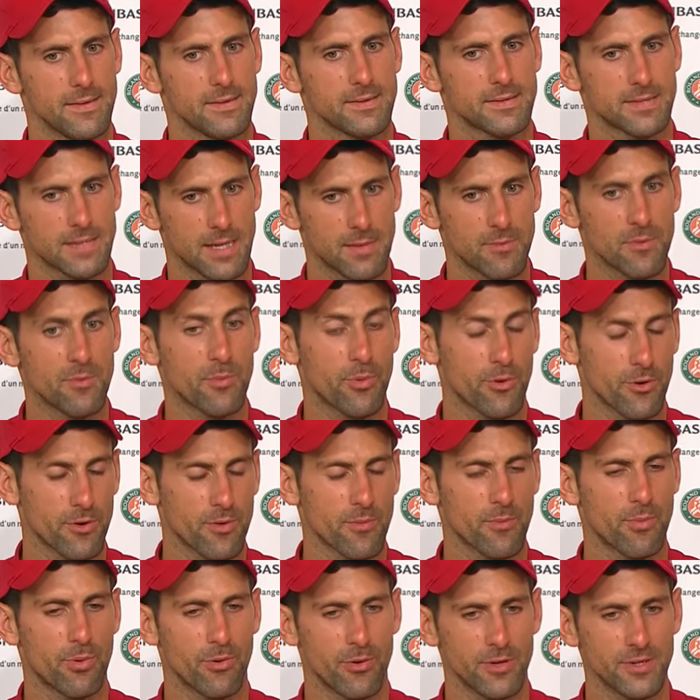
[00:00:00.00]
Some
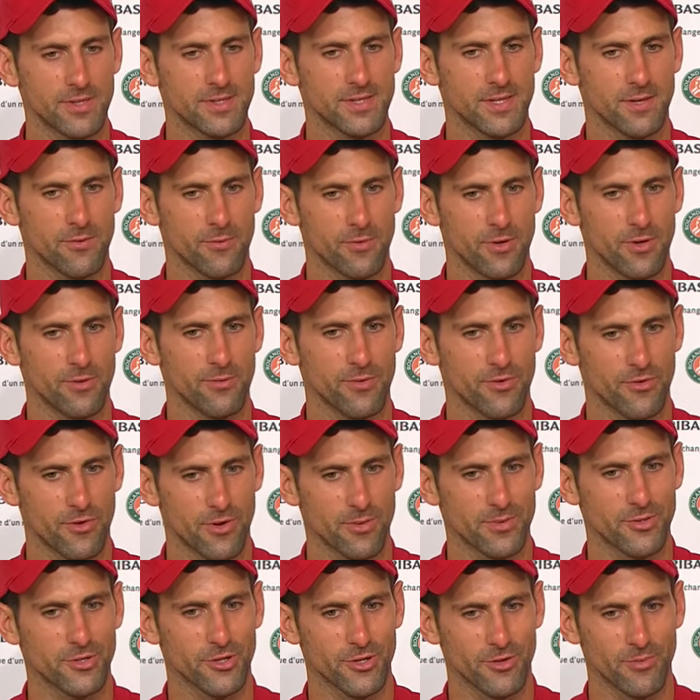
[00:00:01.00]
important points I won with
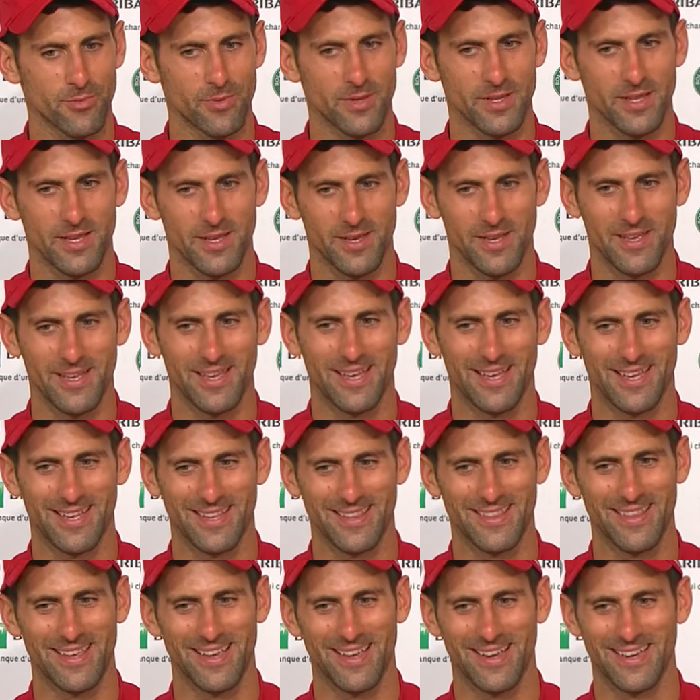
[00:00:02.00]
drop shot, but I
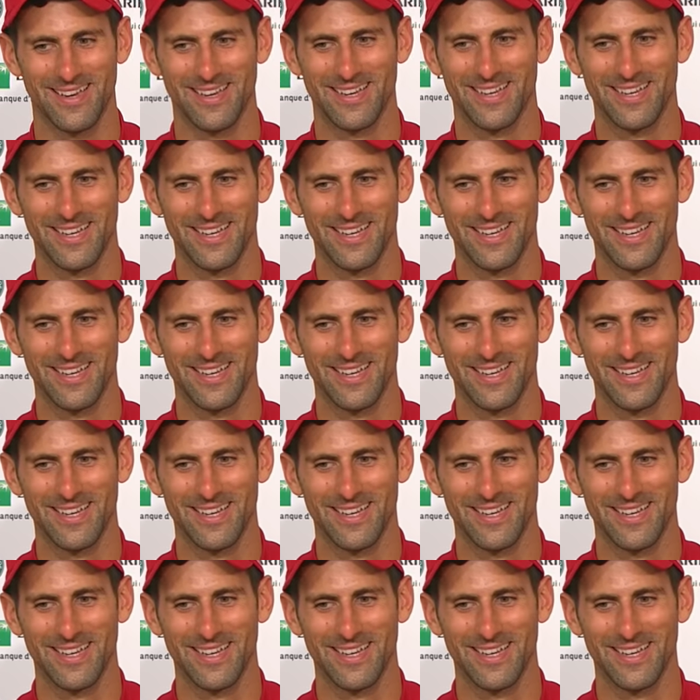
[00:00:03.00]
think